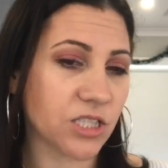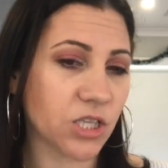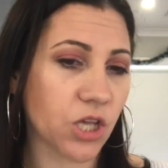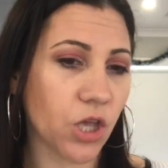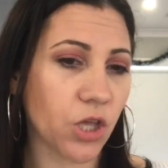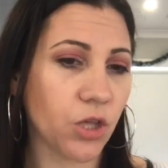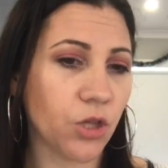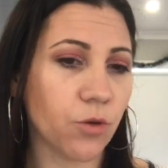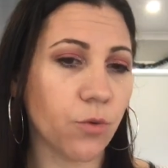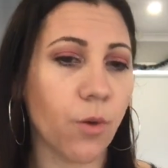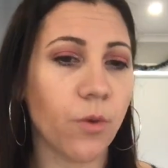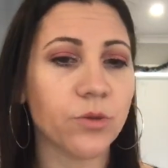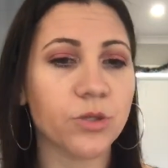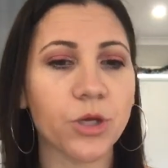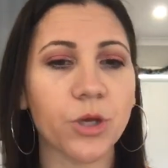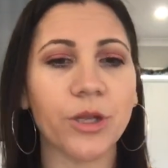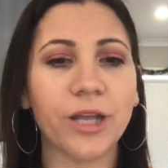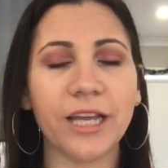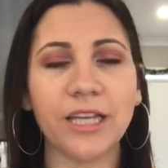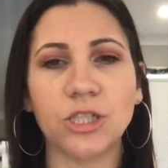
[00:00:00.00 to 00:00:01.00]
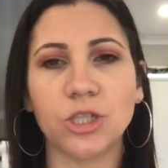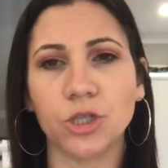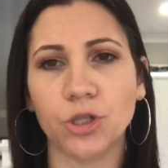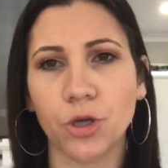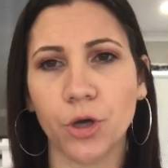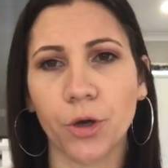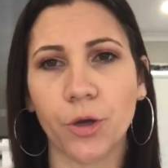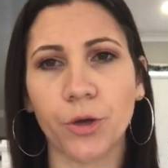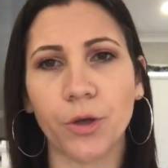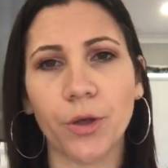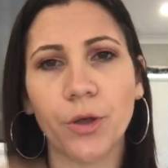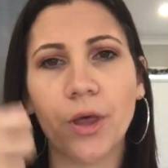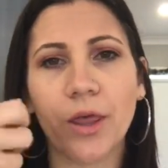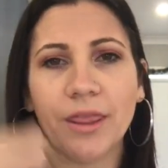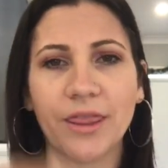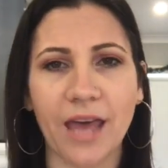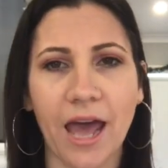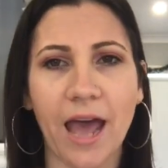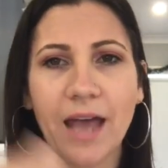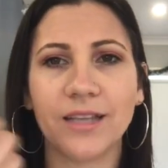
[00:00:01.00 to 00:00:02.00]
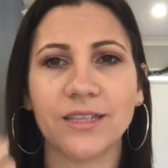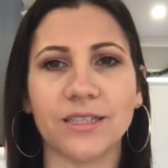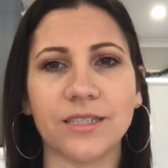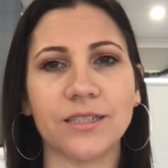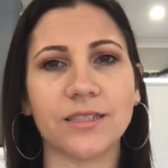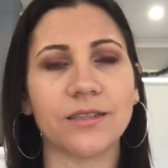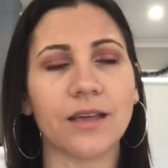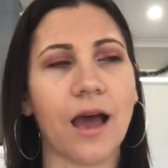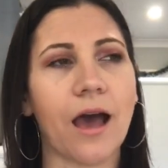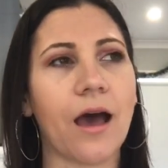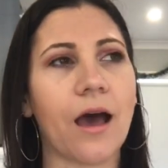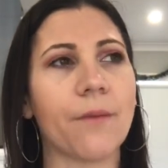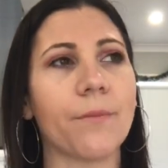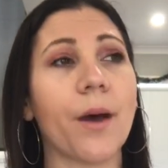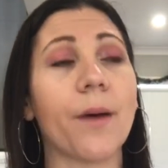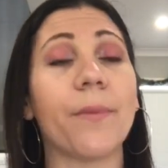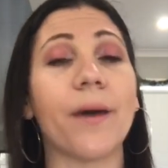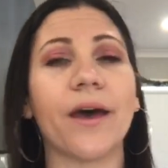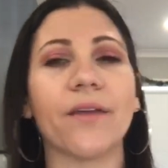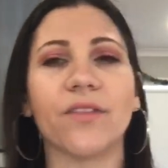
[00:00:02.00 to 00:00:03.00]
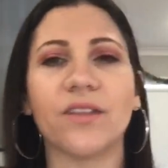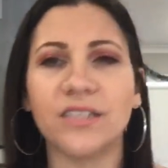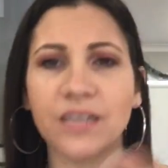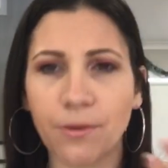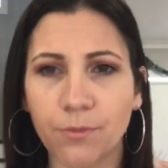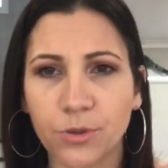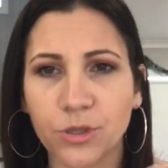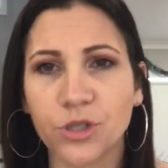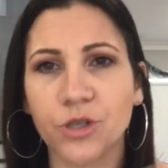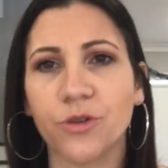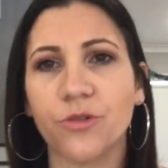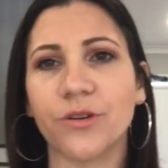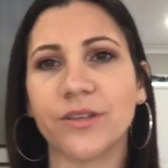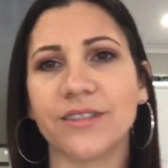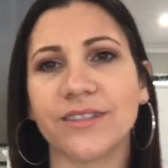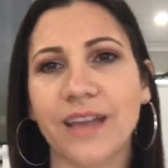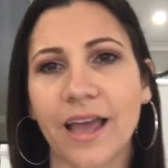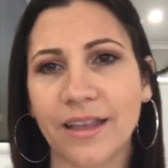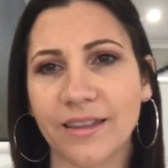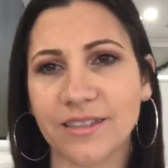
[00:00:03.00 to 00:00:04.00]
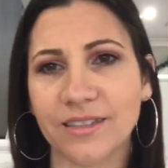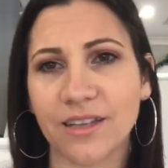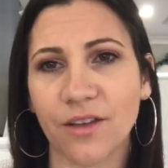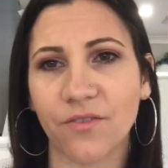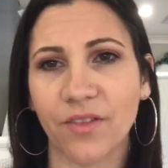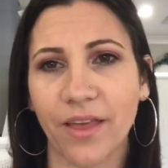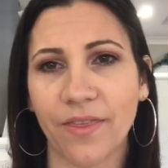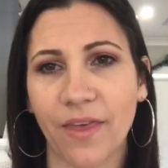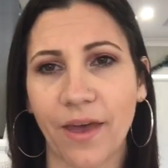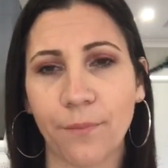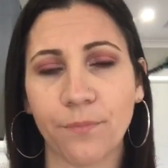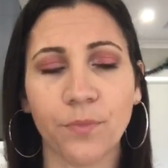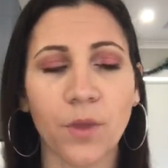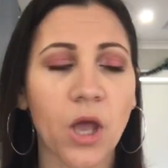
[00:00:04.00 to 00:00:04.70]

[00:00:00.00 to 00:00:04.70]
you also need to know that about the temperature and stuff like that.